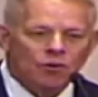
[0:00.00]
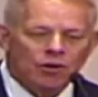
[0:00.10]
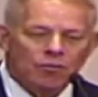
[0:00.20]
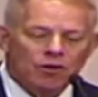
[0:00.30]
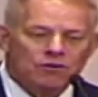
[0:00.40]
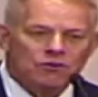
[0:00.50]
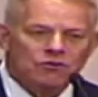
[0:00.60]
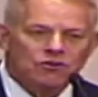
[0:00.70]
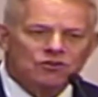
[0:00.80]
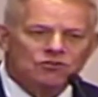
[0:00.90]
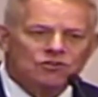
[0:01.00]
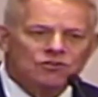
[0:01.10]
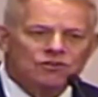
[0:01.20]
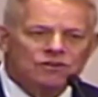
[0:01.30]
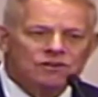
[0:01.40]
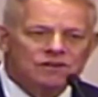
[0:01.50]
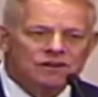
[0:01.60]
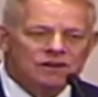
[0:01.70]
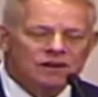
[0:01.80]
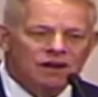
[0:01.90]
We're going to pray, "Dear Jesus,
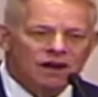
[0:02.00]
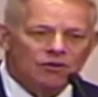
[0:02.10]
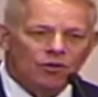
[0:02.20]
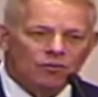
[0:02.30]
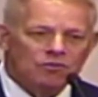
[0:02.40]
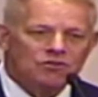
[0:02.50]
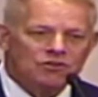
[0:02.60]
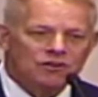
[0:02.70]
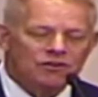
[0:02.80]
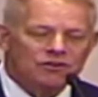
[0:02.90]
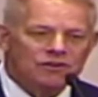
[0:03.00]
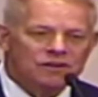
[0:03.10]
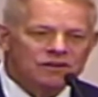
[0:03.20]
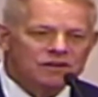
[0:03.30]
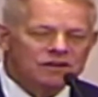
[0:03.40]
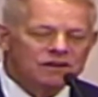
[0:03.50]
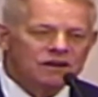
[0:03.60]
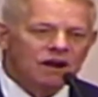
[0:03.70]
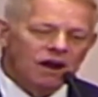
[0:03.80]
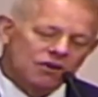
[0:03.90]
I know I'm a sinner.
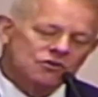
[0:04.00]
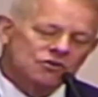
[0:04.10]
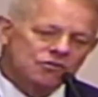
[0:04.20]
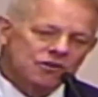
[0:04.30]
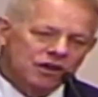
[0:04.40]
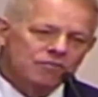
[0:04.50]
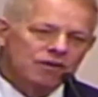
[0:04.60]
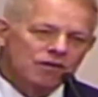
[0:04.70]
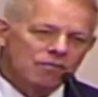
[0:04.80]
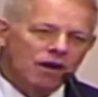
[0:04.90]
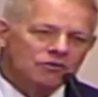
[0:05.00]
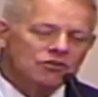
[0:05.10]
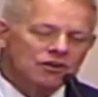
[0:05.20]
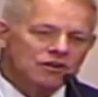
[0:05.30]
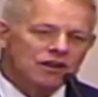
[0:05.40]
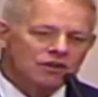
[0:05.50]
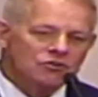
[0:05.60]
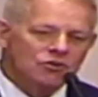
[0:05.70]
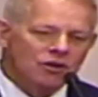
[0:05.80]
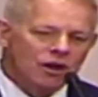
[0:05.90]
I ask you to forgive me of my sin
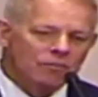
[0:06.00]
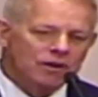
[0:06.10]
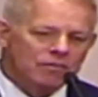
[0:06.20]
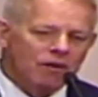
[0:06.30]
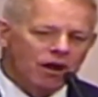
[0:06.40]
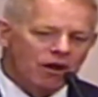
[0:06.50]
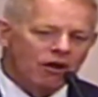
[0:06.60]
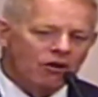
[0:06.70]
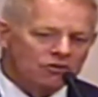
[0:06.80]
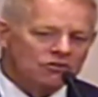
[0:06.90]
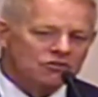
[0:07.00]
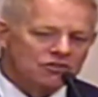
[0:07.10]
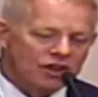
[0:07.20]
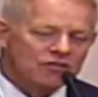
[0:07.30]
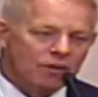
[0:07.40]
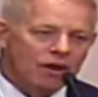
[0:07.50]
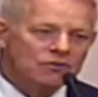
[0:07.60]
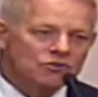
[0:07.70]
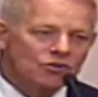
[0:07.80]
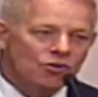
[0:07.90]
nature. Come into my heart and save
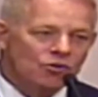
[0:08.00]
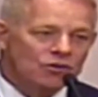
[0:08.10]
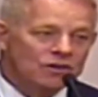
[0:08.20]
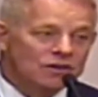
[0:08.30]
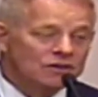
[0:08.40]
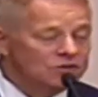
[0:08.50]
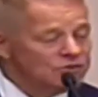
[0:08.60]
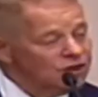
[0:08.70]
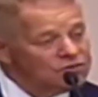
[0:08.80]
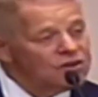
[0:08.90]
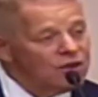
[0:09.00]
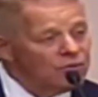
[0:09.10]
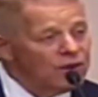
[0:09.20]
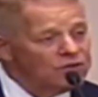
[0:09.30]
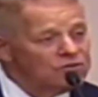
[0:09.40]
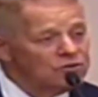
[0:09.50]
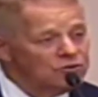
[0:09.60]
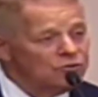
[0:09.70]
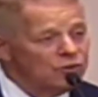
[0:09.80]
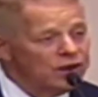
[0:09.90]
my soul." Does that sound right to
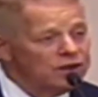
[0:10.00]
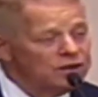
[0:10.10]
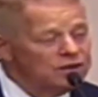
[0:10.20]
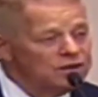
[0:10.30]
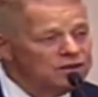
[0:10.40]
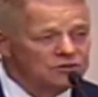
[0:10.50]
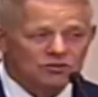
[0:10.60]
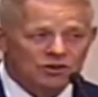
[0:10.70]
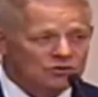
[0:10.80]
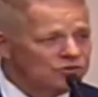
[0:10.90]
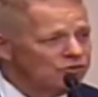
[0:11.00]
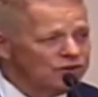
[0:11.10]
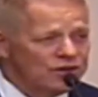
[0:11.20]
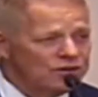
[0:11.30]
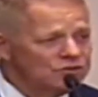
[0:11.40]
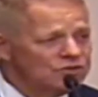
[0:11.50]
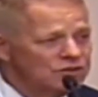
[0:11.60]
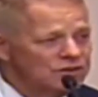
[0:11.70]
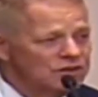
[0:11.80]
you, Wade? He said, "It sure does."